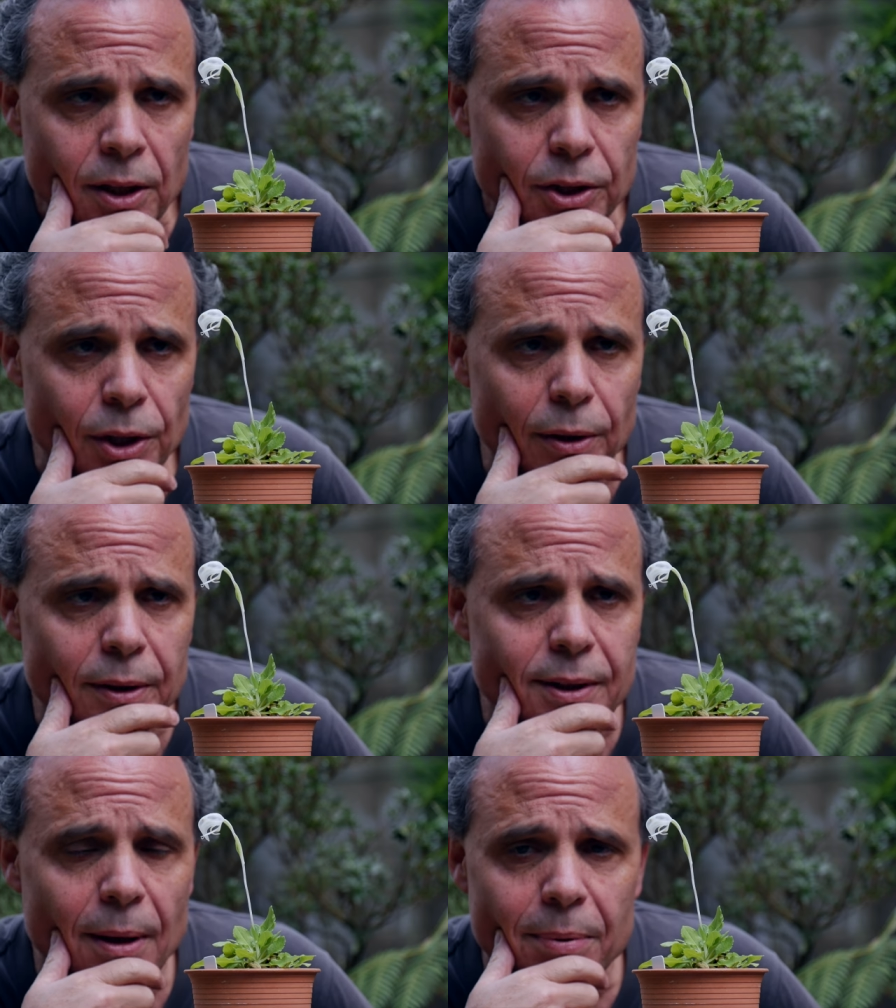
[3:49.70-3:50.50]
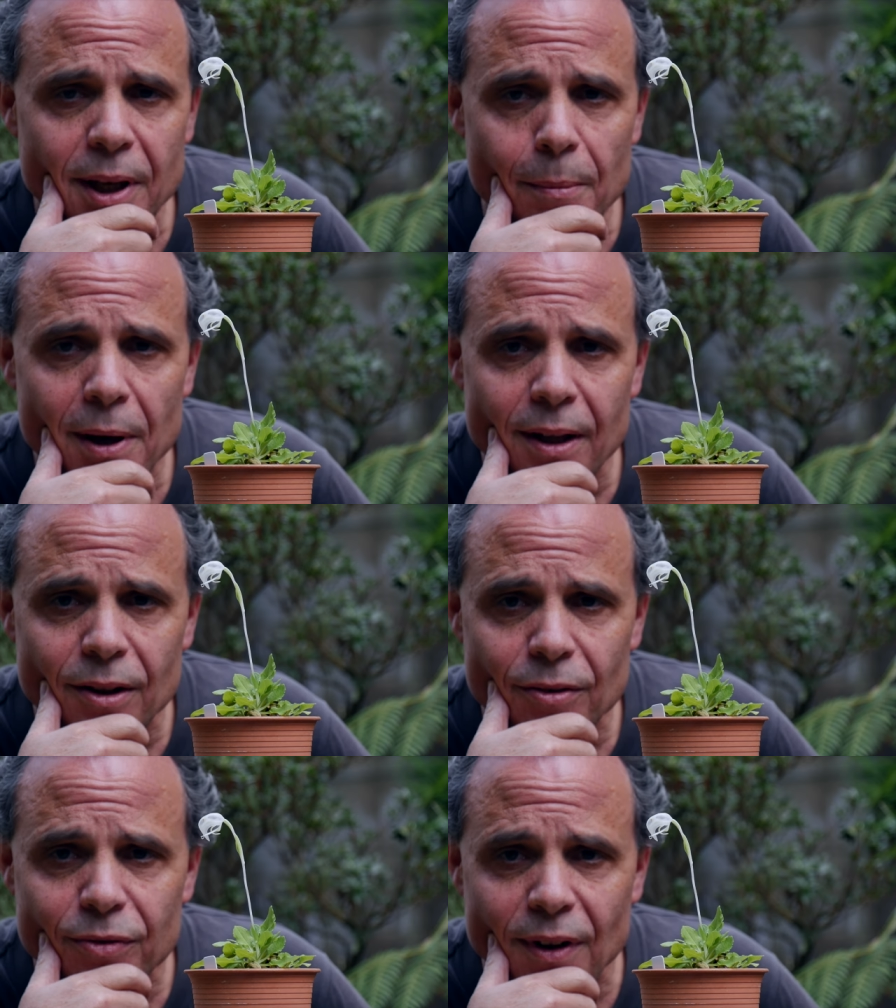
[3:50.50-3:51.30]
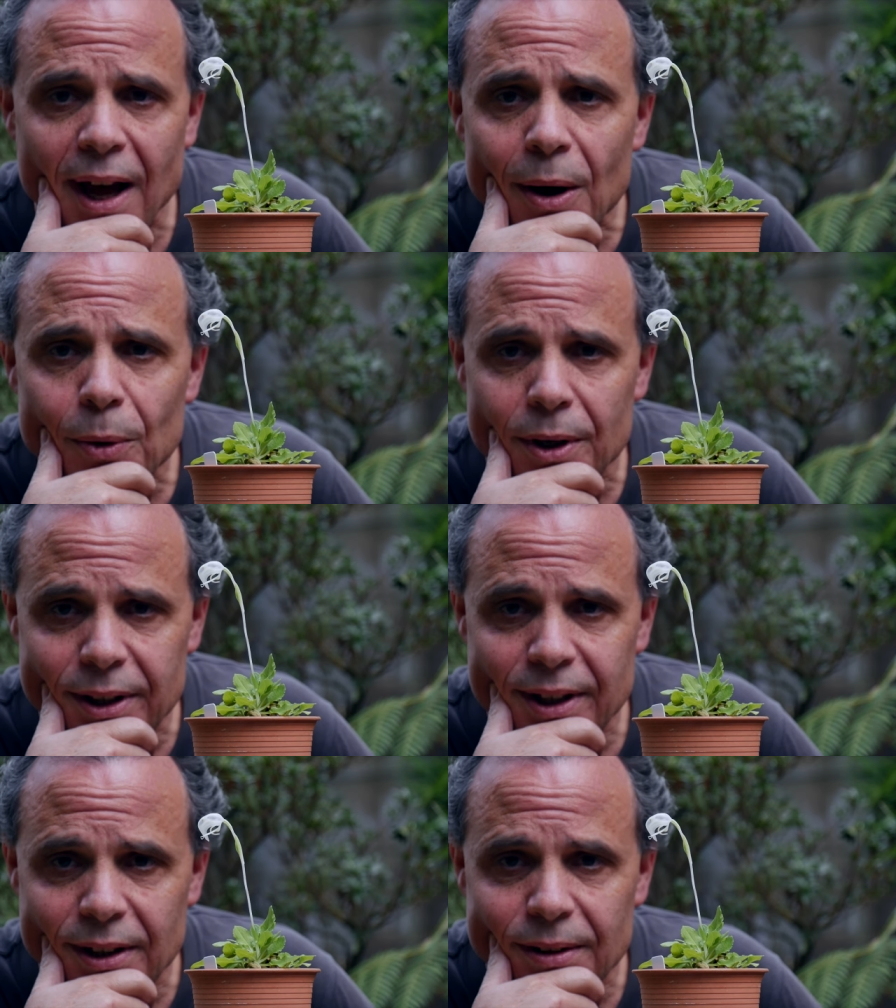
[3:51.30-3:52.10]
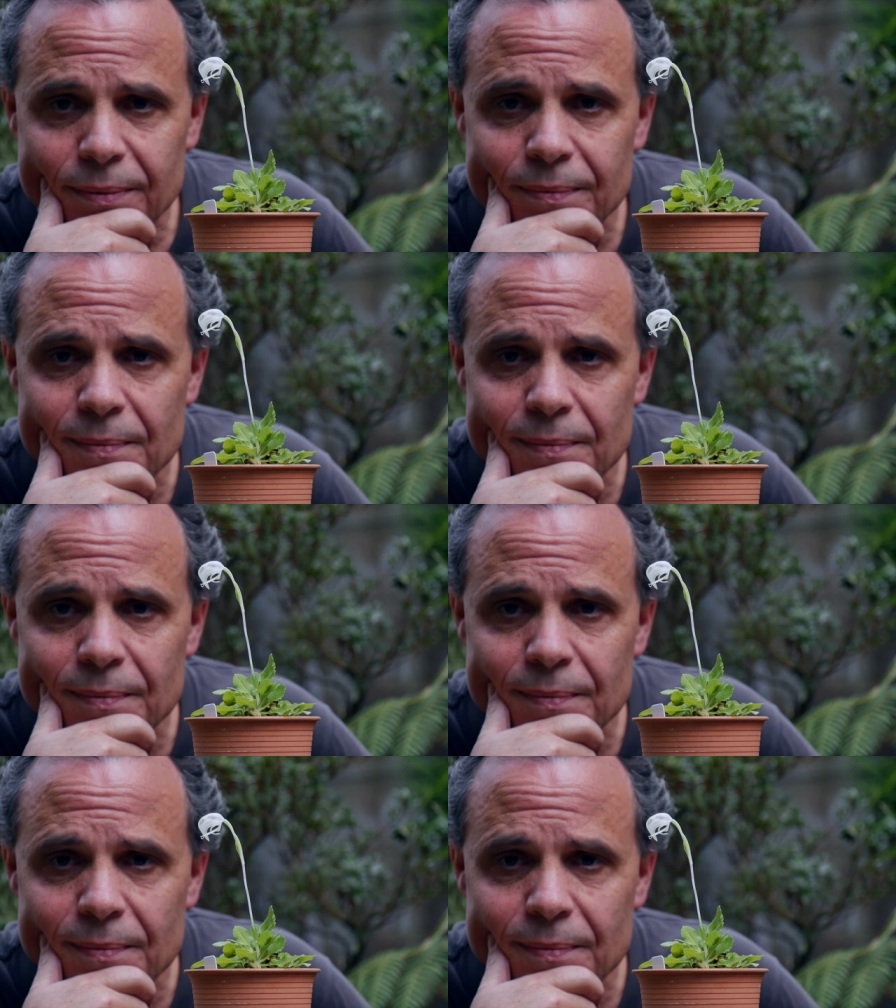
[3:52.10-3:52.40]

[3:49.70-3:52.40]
show you something about the flower here.